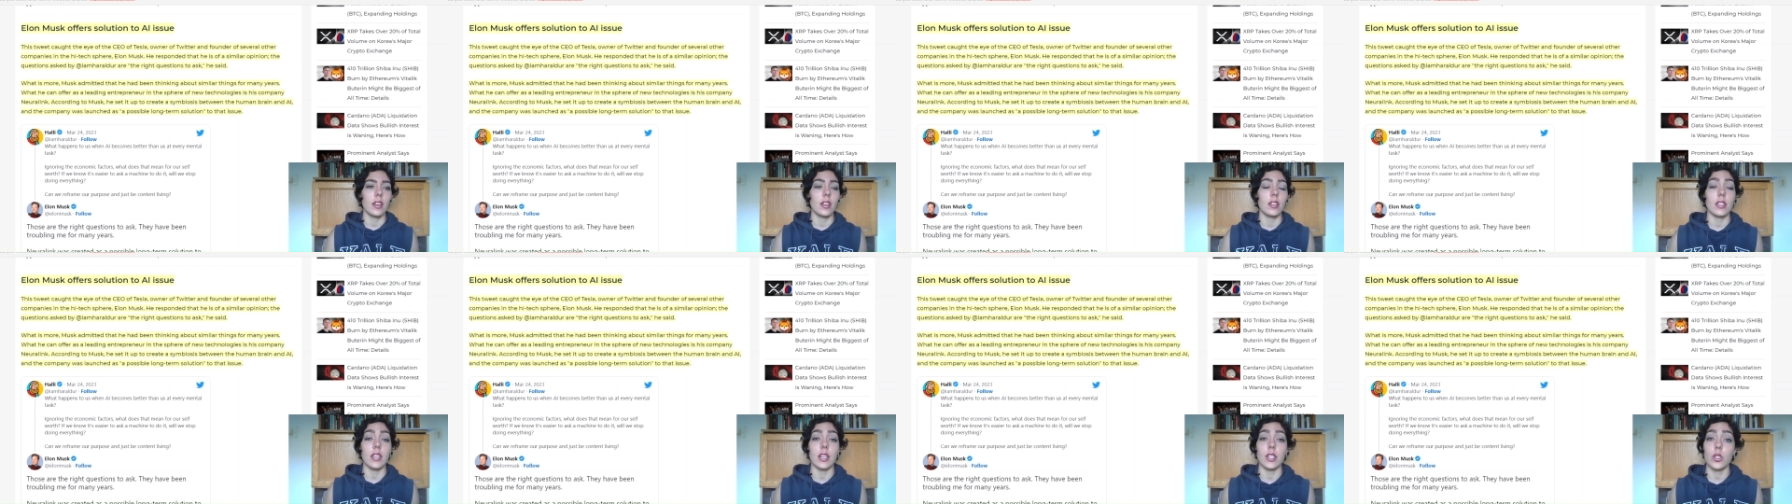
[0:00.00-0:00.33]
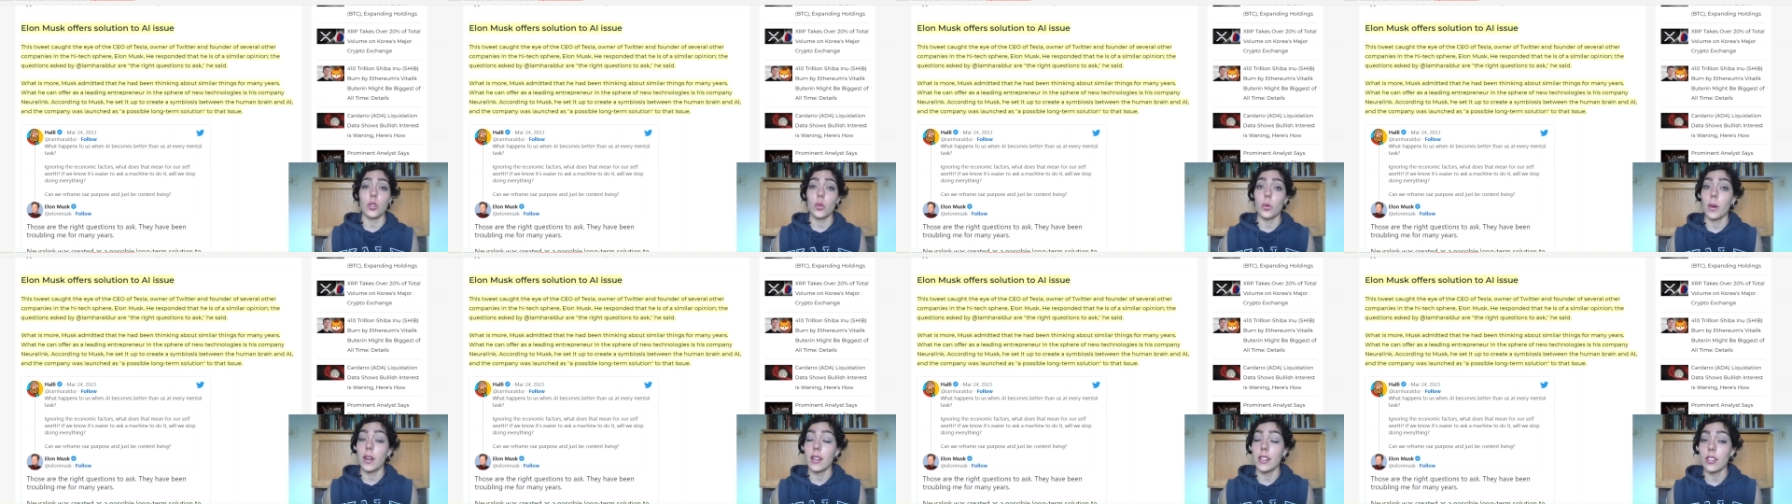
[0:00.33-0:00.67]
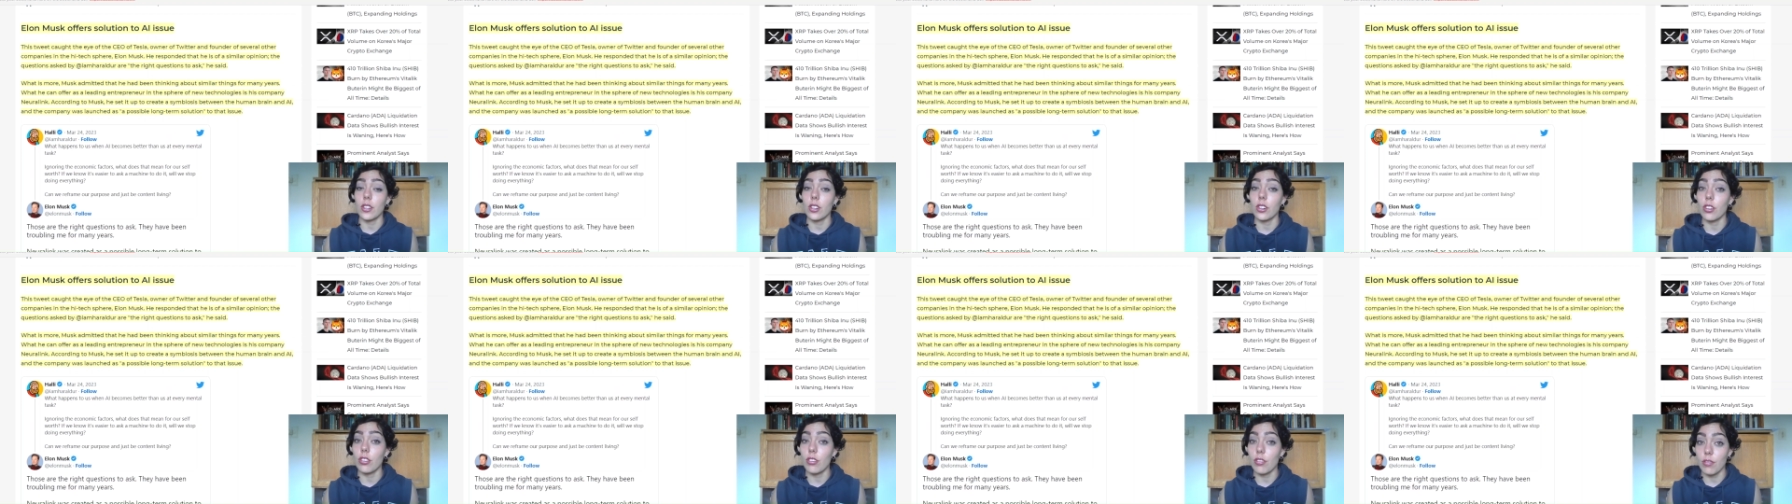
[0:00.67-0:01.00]
That's quite a
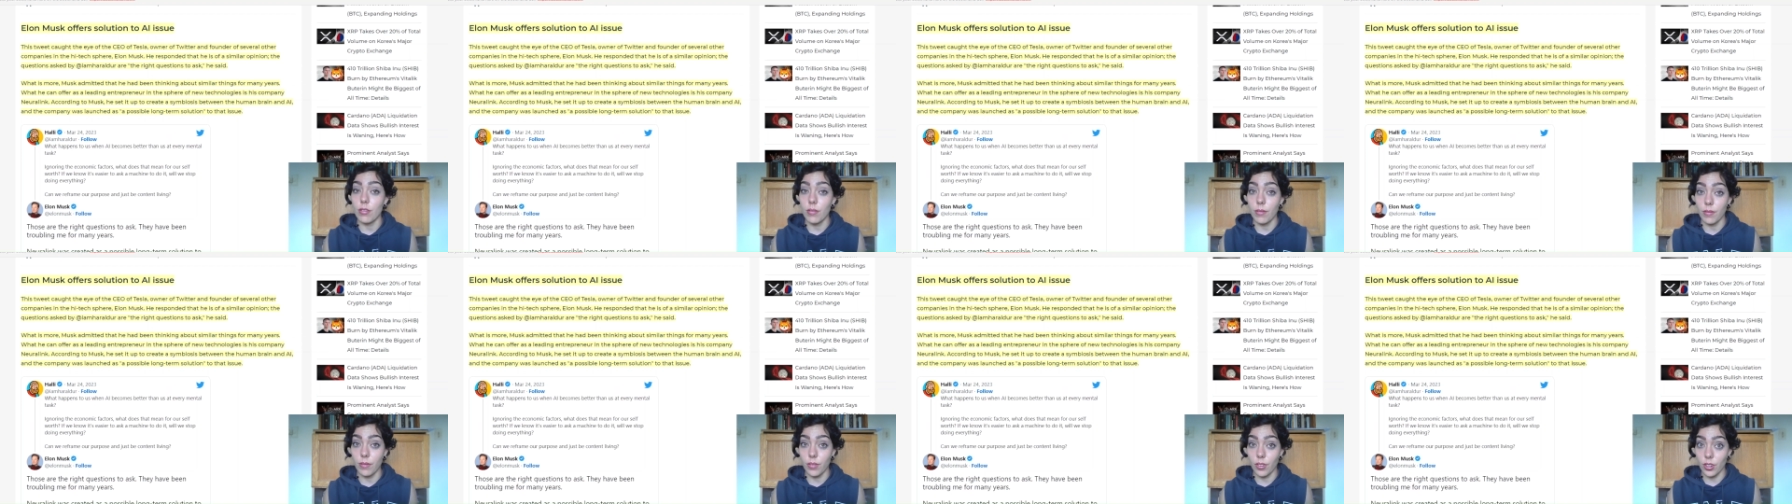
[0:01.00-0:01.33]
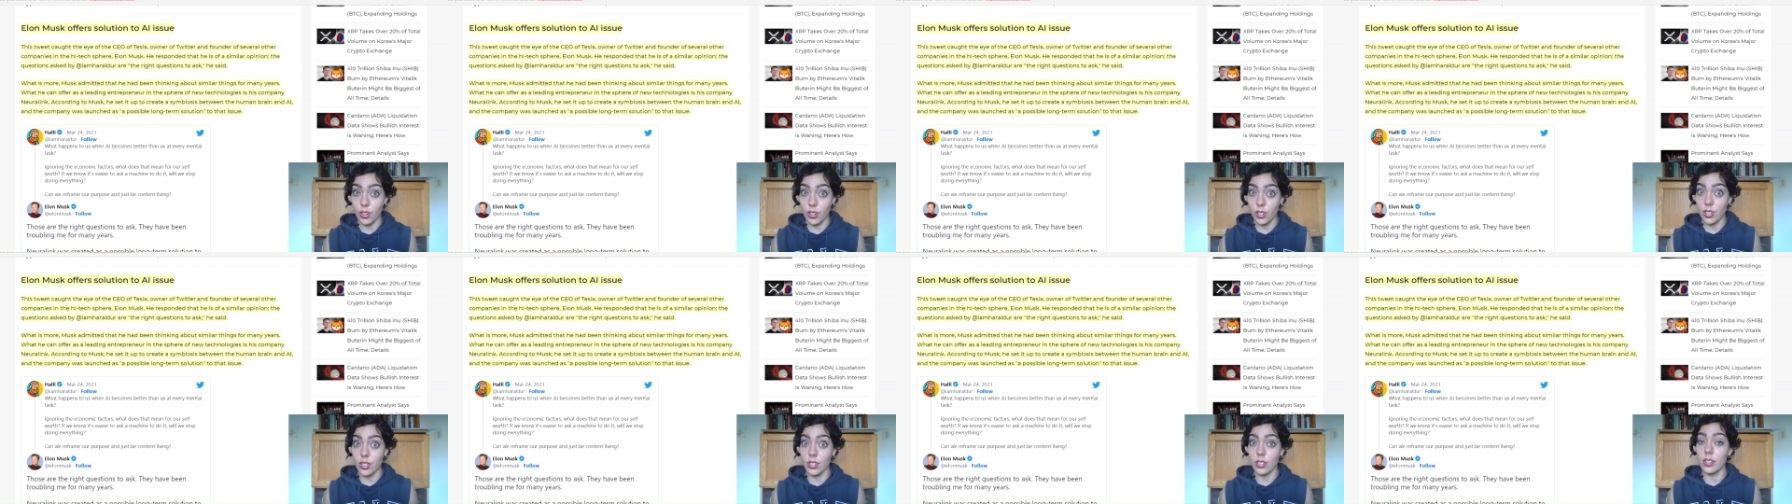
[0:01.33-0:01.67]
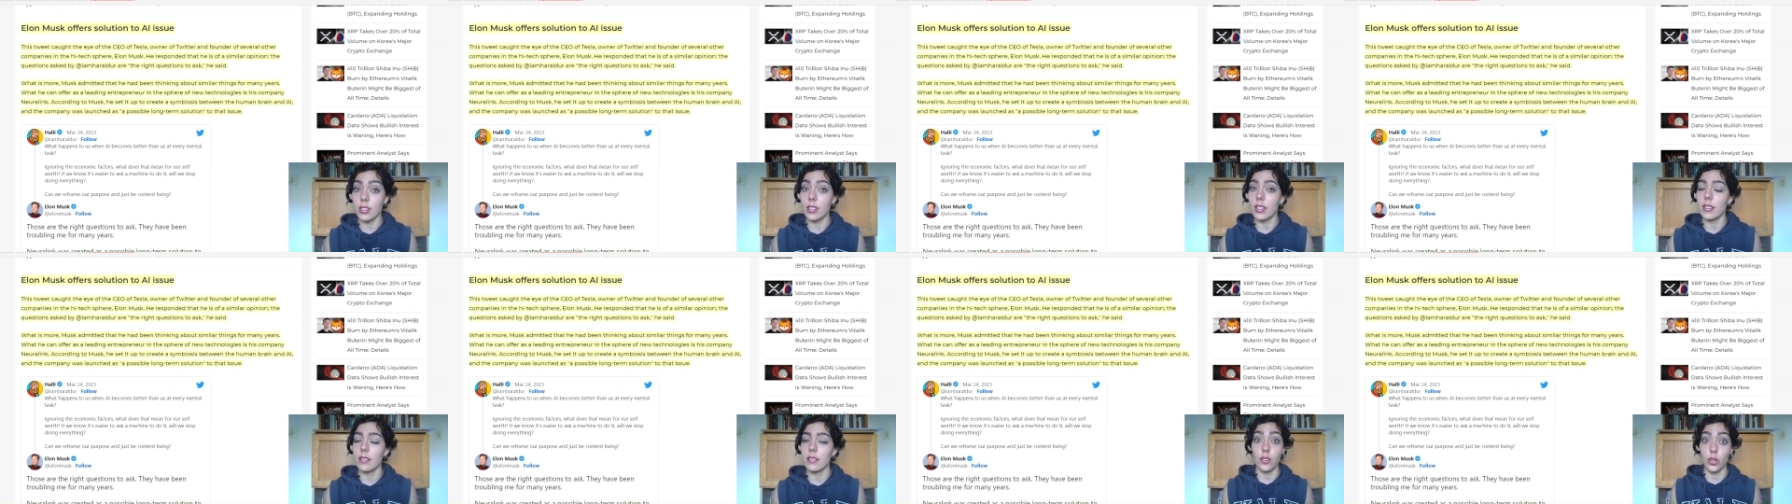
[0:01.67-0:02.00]

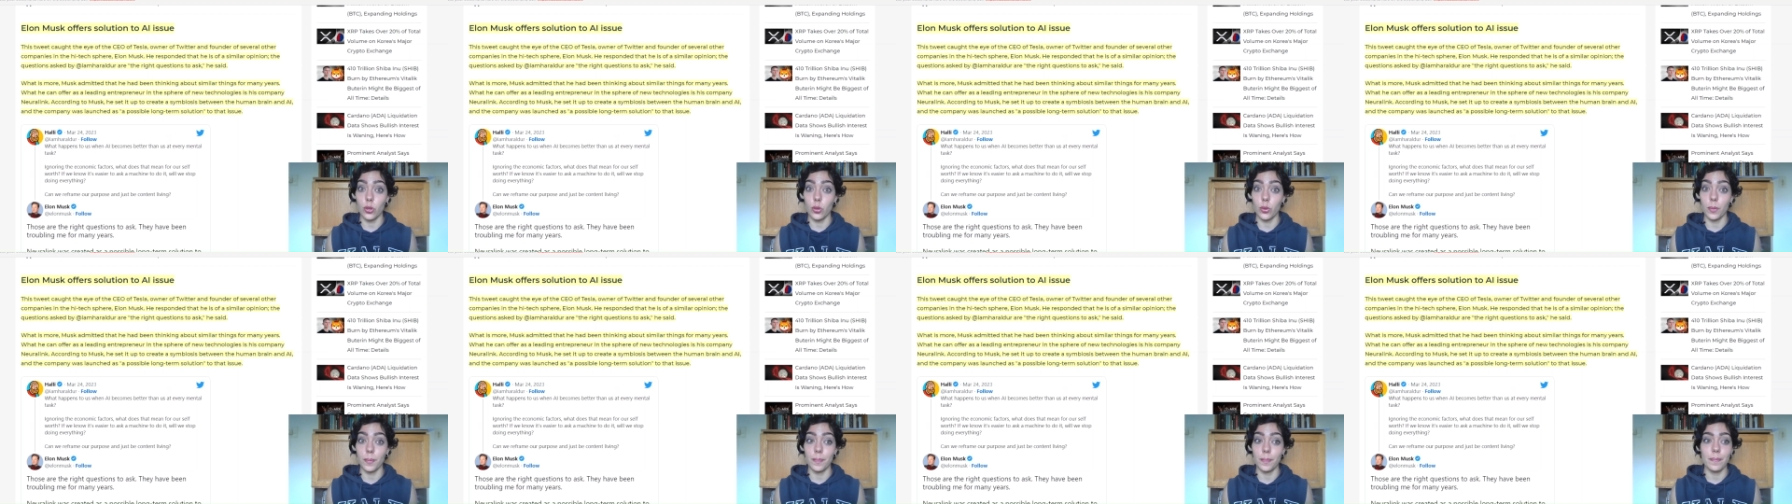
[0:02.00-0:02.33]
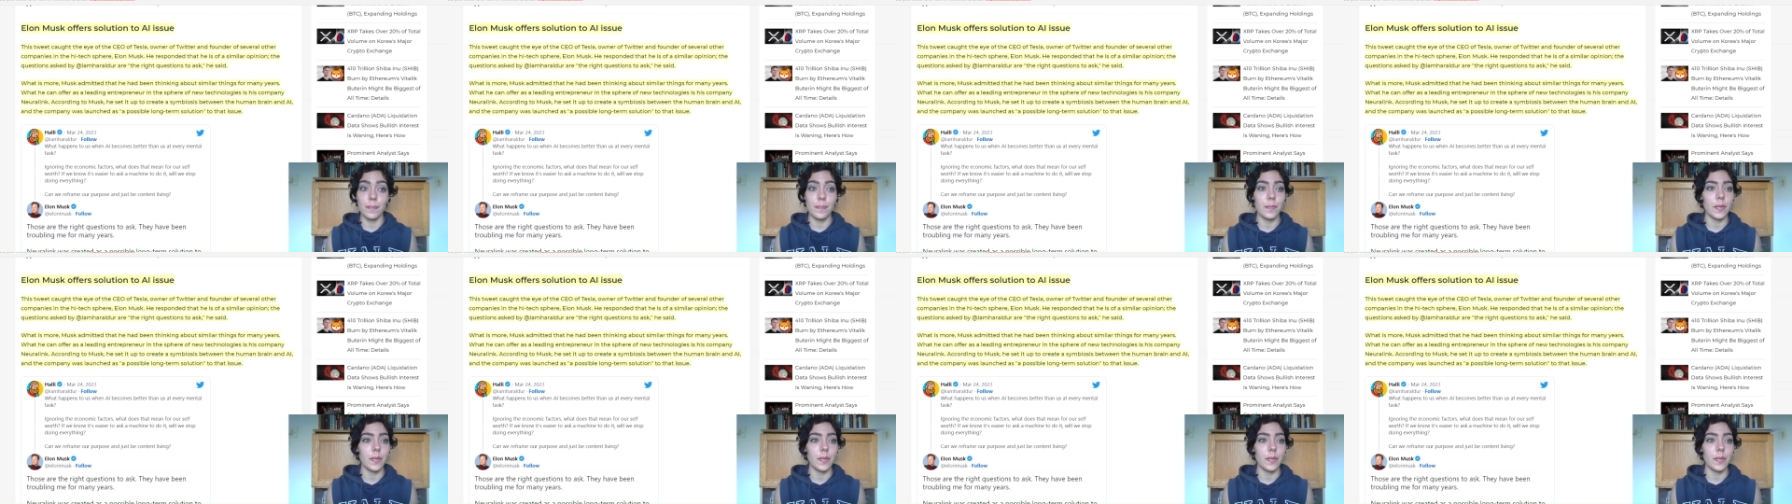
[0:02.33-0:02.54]
controversial view.